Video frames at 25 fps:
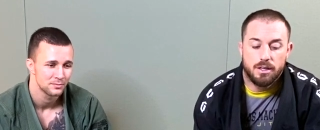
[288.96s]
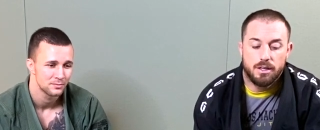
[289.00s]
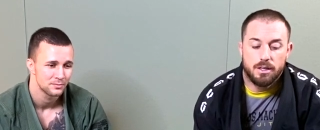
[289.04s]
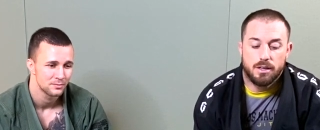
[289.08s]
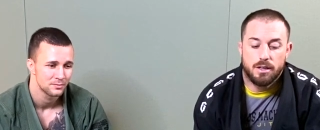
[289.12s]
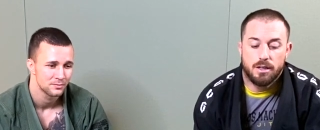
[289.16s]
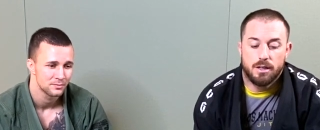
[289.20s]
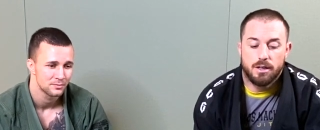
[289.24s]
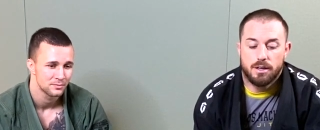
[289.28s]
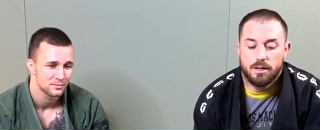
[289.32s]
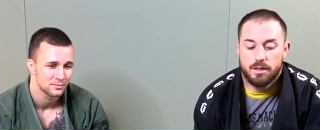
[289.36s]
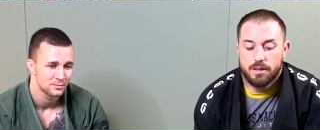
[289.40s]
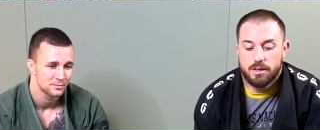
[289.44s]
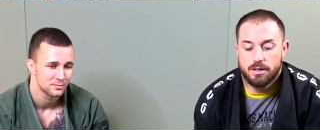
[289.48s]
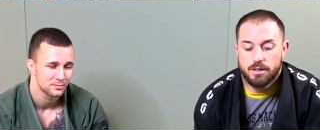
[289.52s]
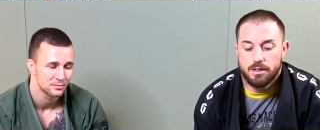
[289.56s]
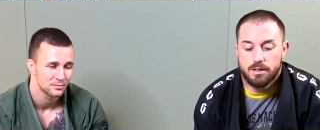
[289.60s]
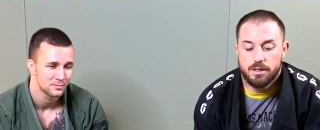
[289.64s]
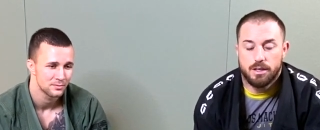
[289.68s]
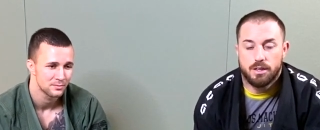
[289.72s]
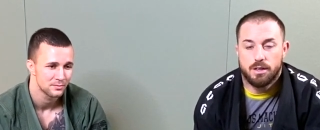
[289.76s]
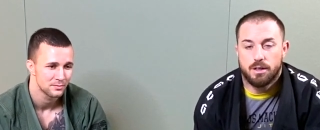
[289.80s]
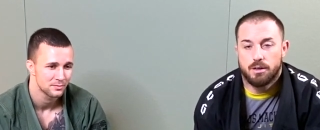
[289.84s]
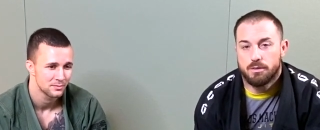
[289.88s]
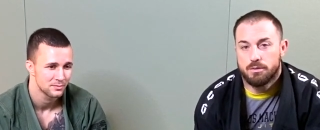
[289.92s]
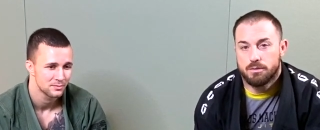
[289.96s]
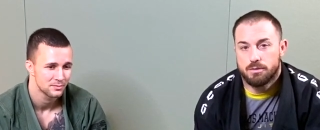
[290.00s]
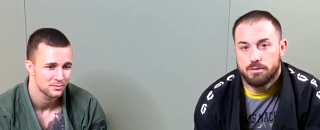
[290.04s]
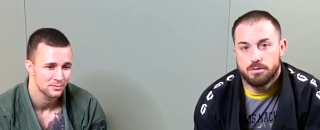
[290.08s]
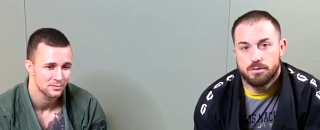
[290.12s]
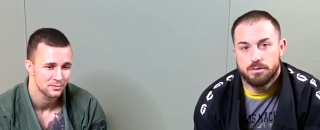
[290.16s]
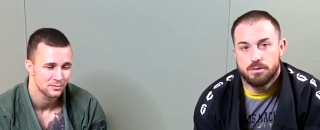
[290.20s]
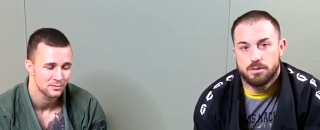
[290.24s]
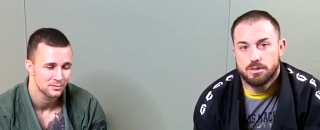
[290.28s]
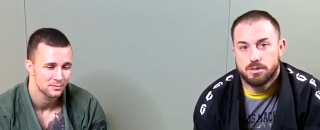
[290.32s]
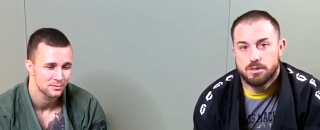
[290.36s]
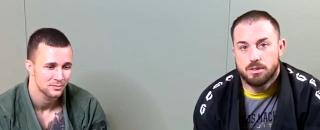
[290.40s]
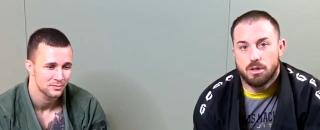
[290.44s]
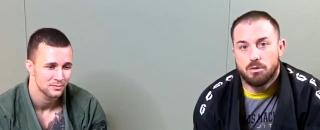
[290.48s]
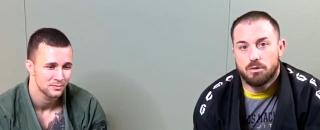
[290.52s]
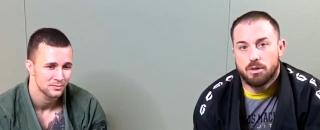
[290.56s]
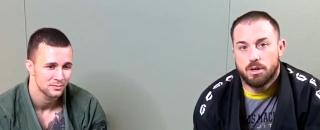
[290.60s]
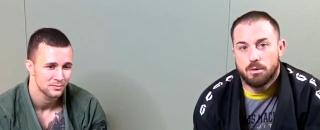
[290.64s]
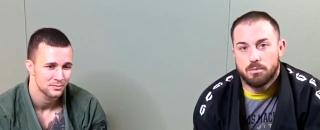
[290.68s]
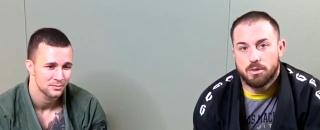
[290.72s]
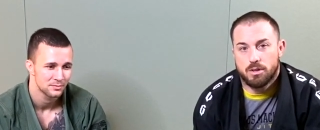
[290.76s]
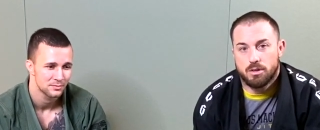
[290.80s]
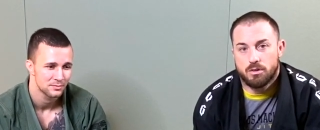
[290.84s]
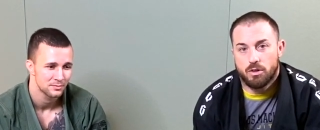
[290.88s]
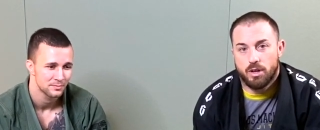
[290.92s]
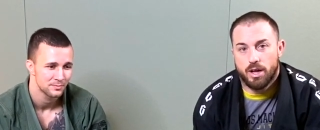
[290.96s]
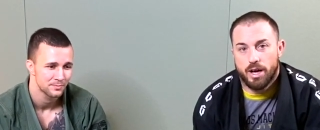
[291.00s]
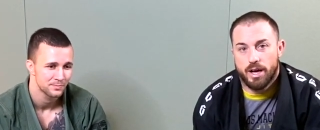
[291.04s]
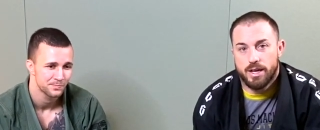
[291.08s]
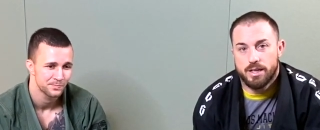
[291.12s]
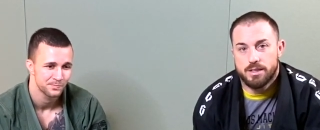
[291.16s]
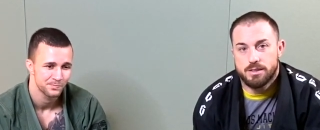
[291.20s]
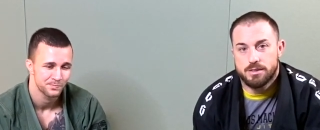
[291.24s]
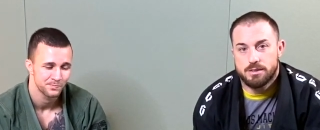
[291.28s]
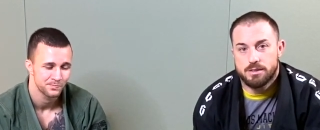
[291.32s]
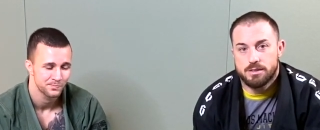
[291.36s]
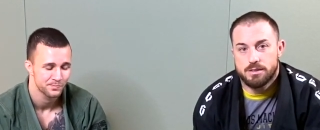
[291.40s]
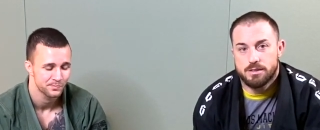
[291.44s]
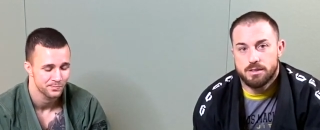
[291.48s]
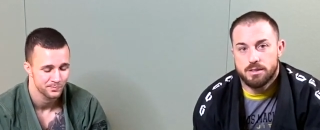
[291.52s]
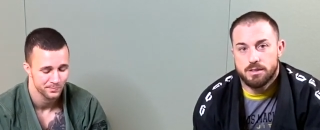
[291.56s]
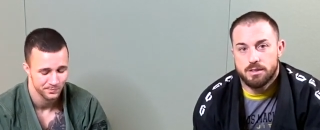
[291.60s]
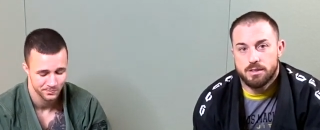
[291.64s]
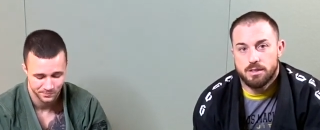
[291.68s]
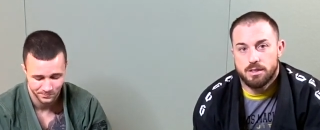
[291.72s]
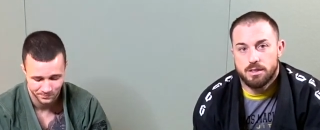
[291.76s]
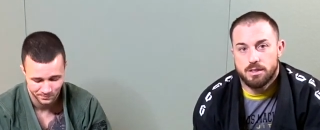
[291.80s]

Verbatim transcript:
Speaker 1: uh, you know, don't come to class.